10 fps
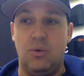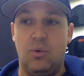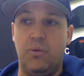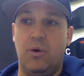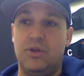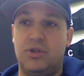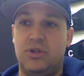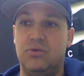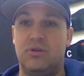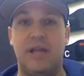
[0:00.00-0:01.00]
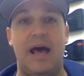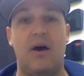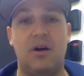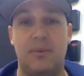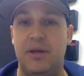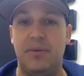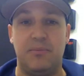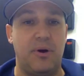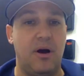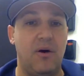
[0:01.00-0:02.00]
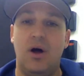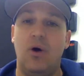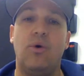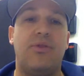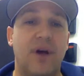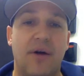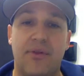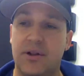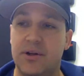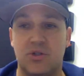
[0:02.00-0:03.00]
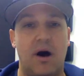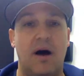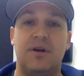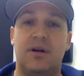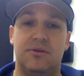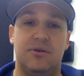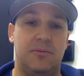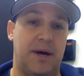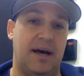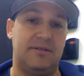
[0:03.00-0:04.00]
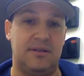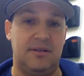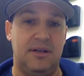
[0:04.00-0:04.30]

We want you to now compete in pro with nothing to lose. Go out there and do your best.